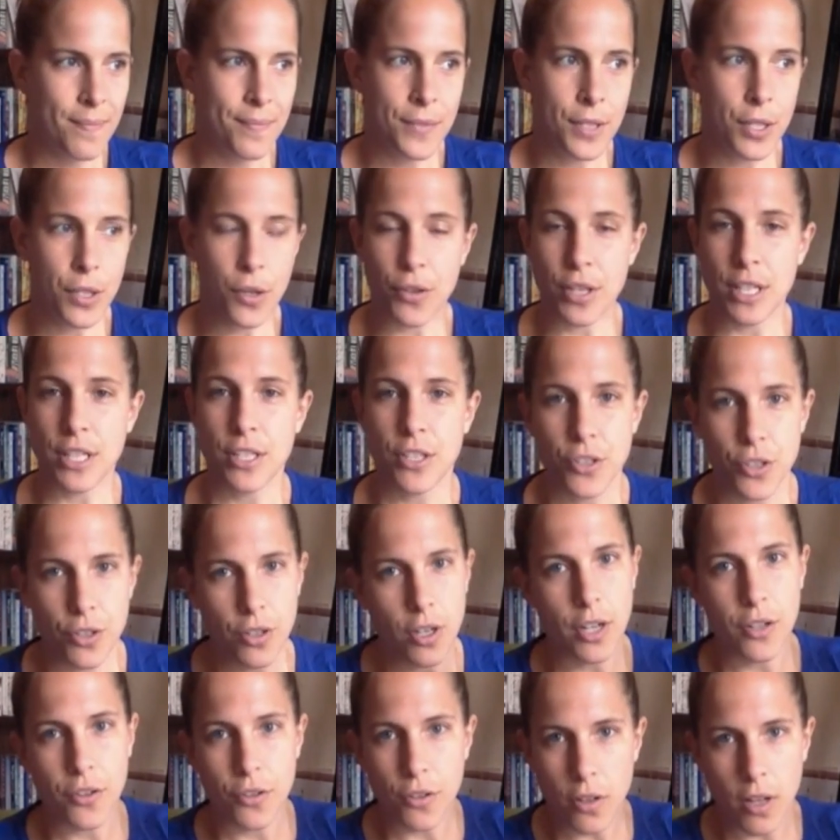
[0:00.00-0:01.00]
you know, this is
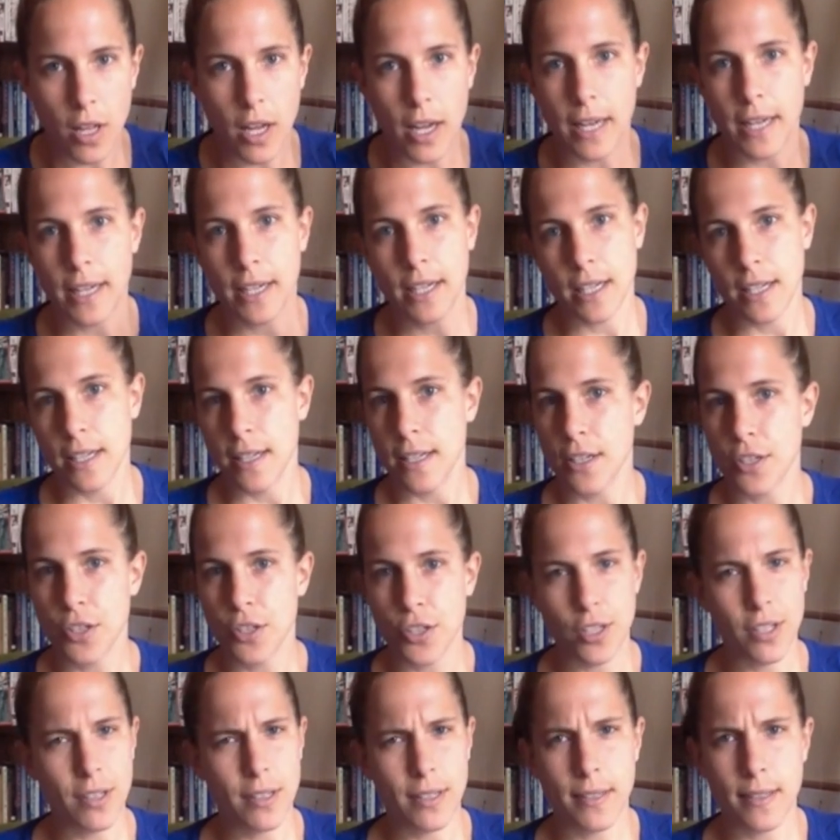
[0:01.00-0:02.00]
your underlying
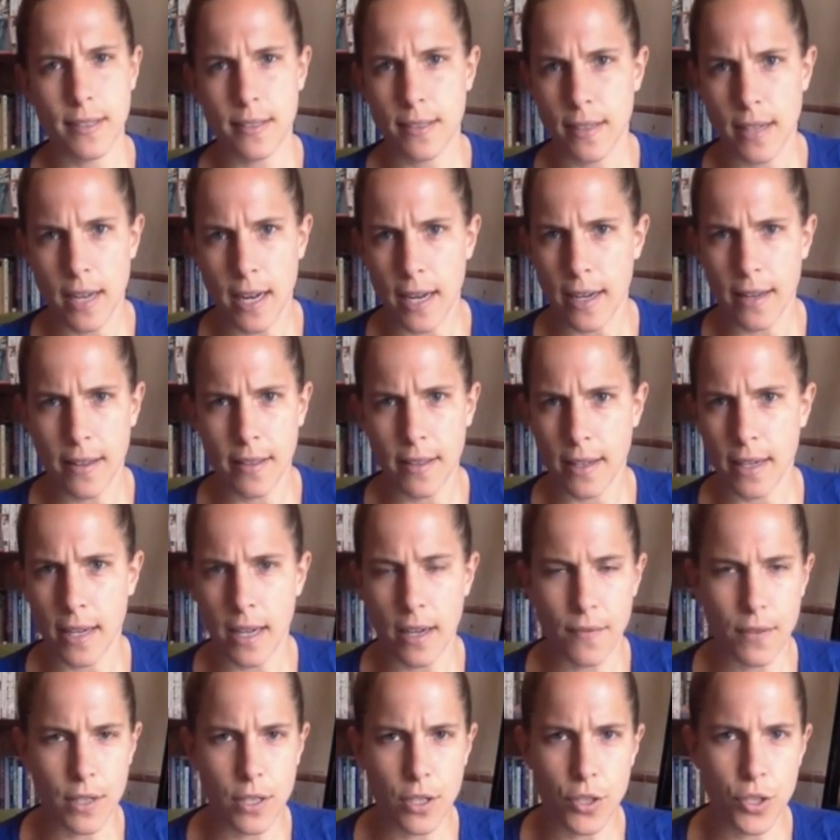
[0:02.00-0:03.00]
condition. This isn't anything
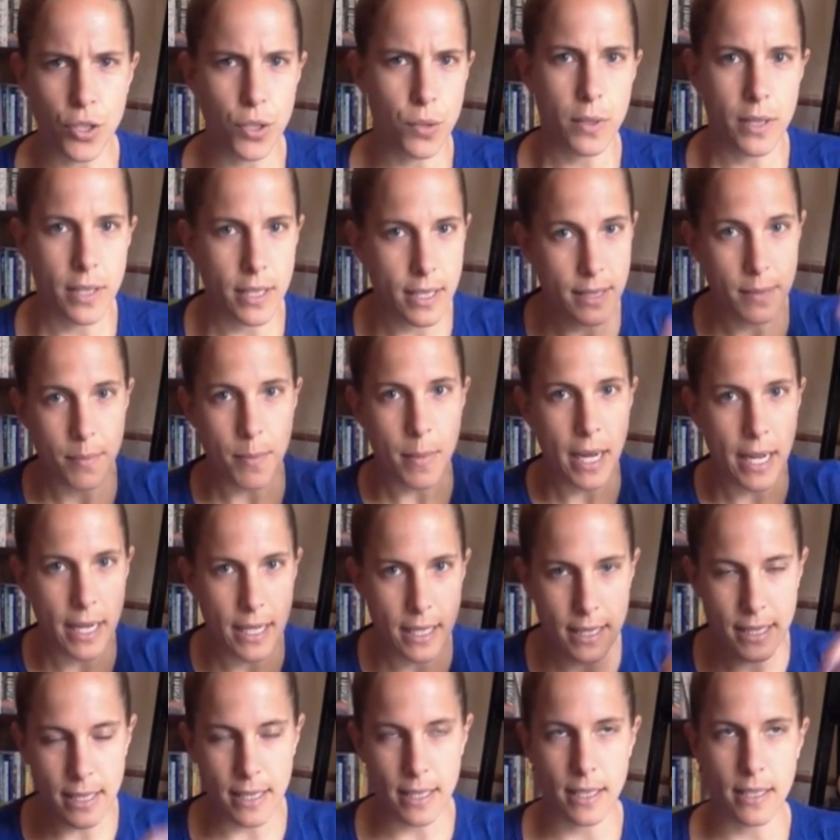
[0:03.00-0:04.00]
having to do with these
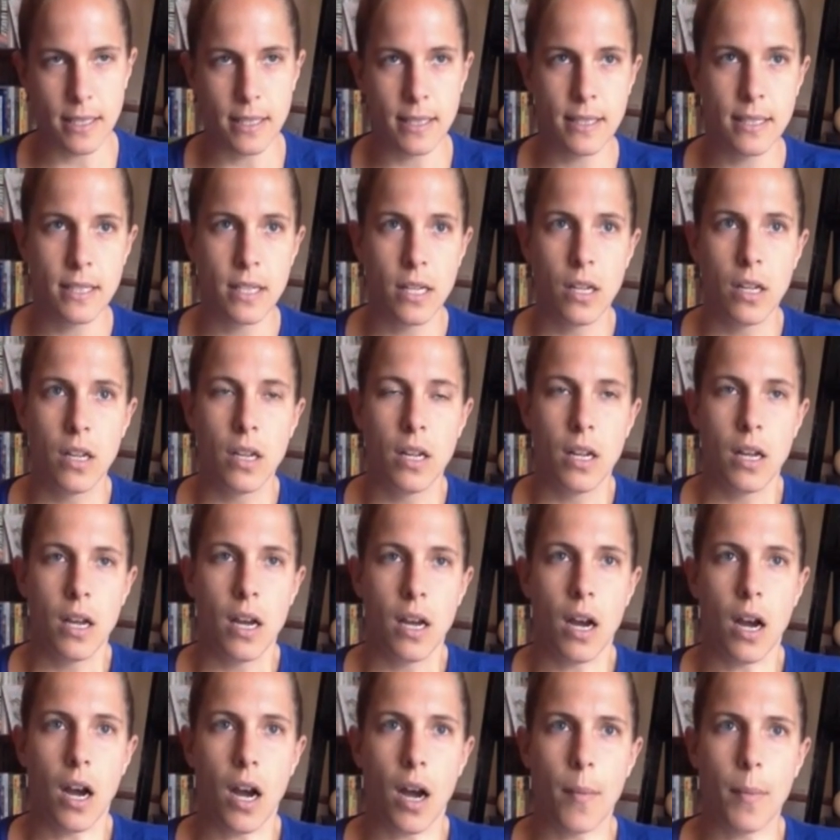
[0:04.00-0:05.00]
medicines.
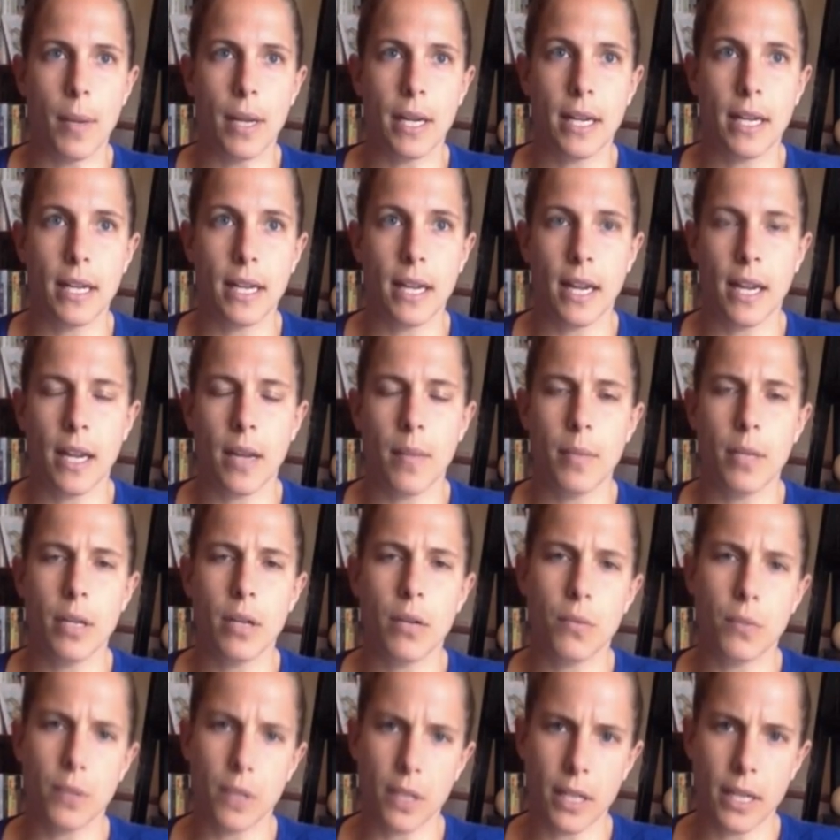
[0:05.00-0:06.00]
It can be a
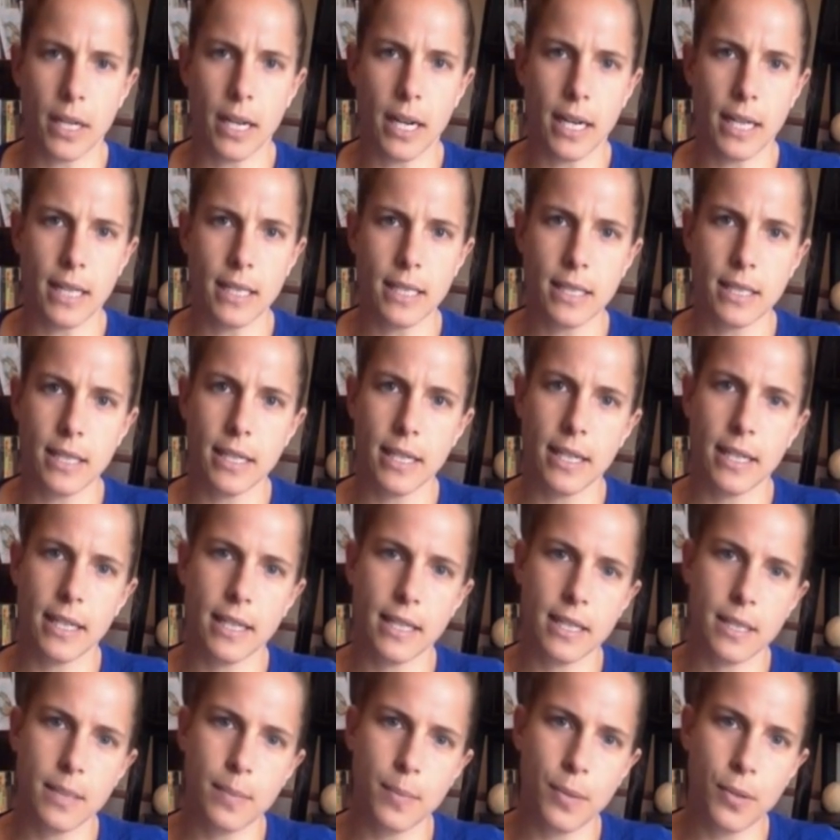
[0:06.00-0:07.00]
really isolating
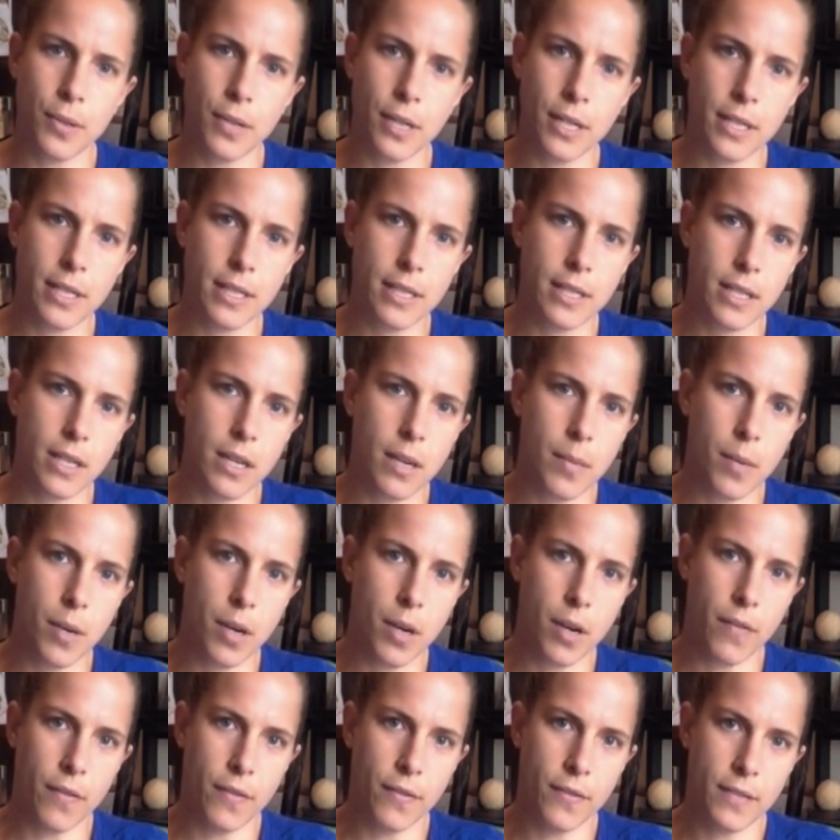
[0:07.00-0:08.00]
experience to come
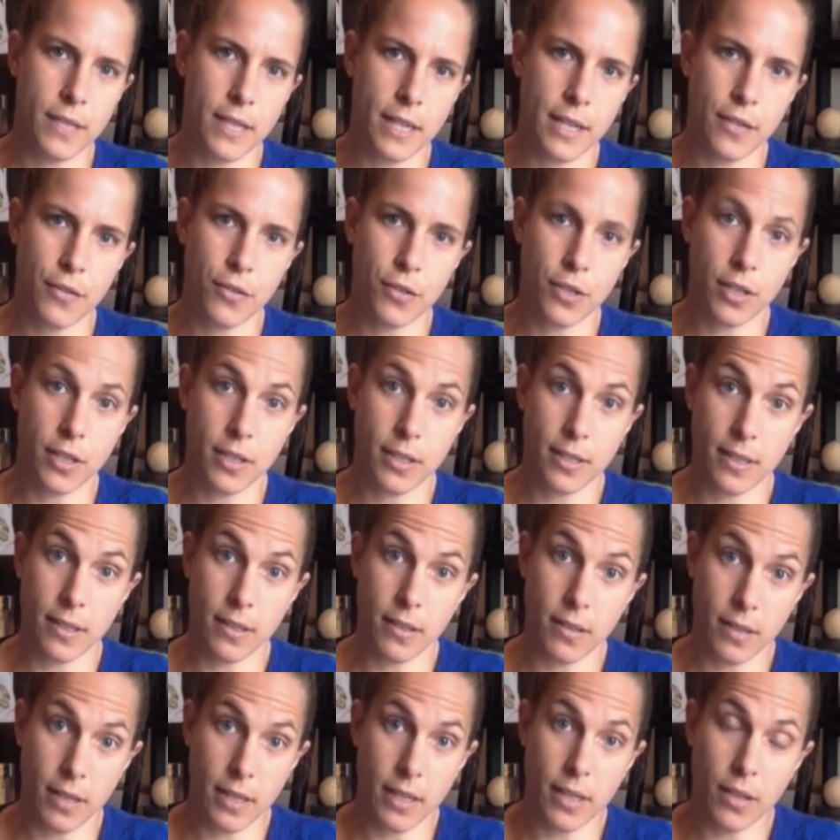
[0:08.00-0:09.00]
off of psych drugs
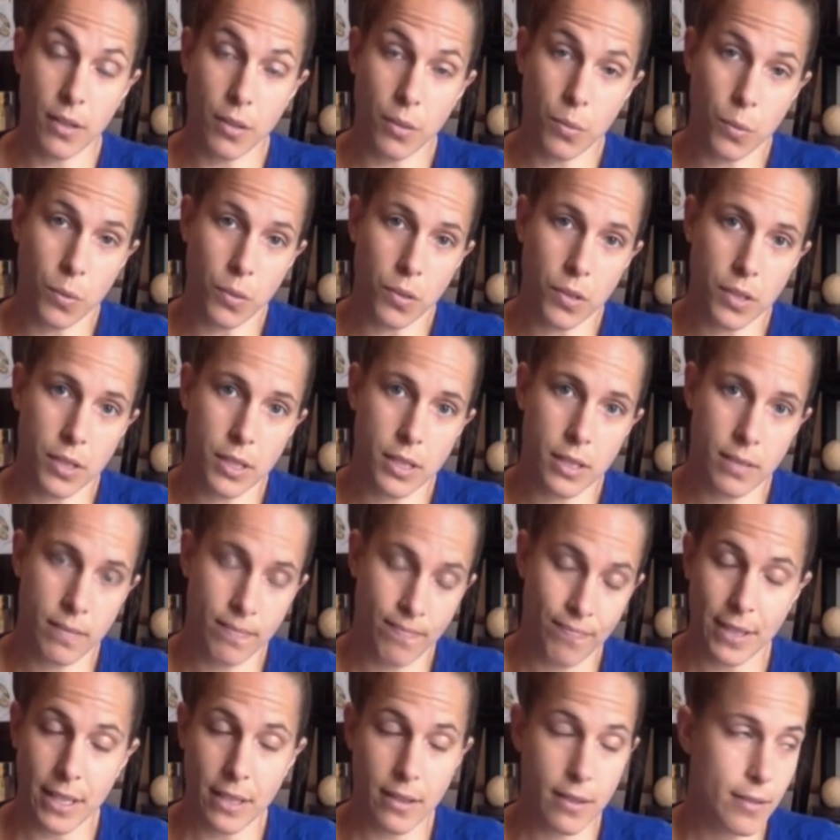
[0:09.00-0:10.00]
in the world,
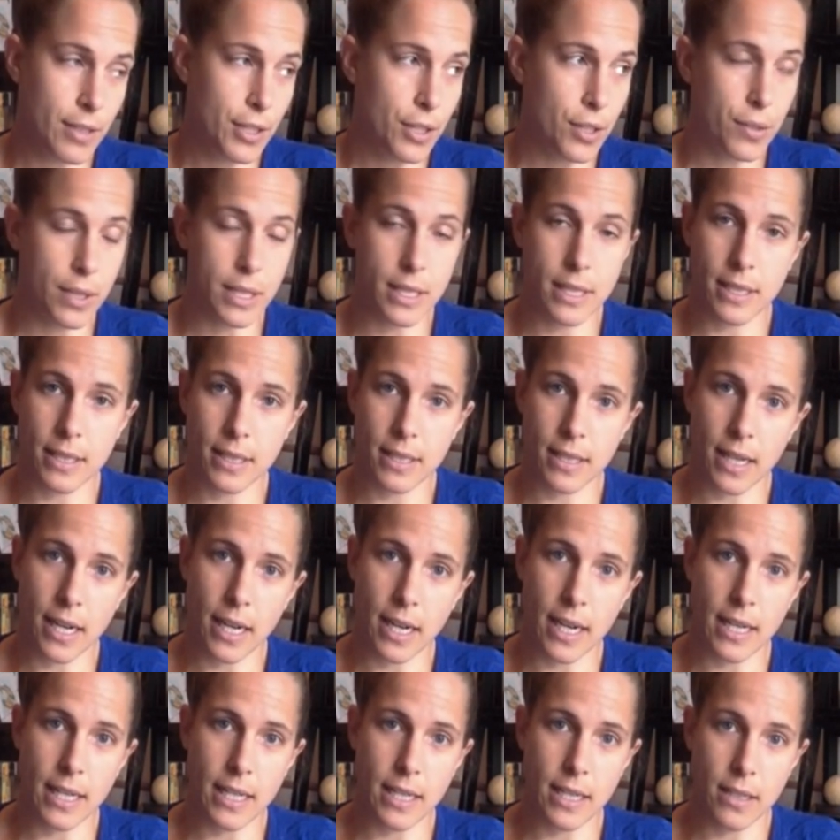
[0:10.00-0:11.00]
in
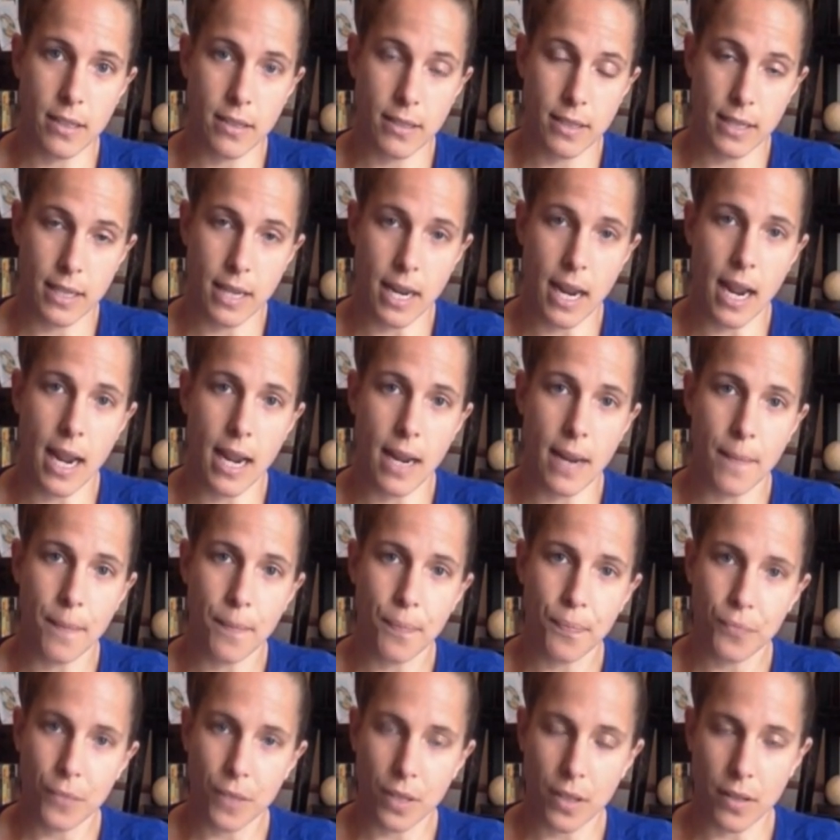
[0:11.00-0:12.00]
society today,
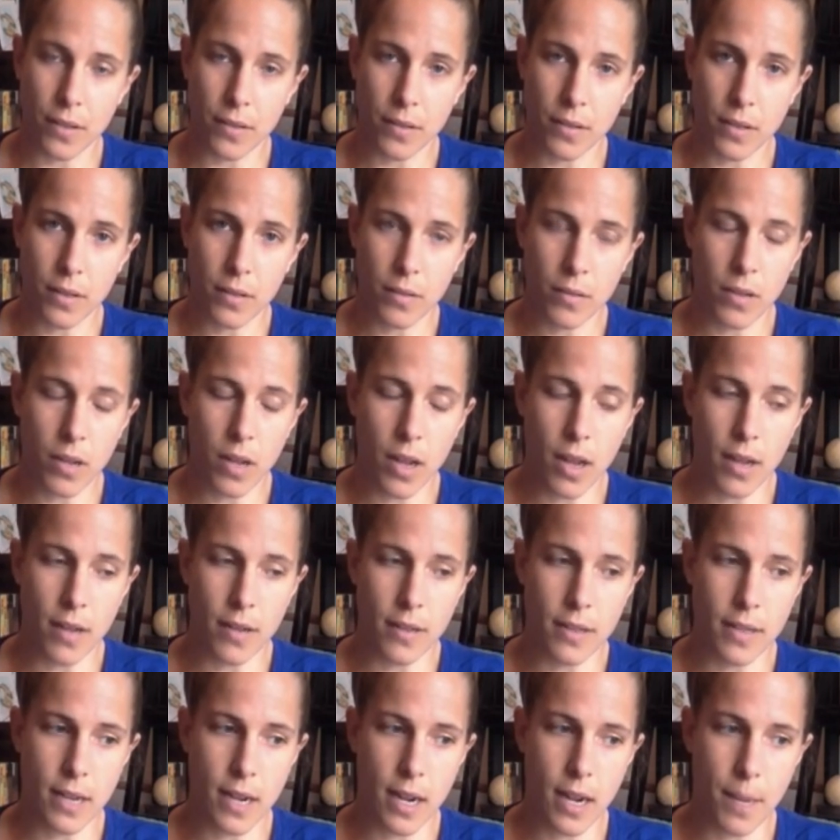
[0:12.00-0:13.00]
and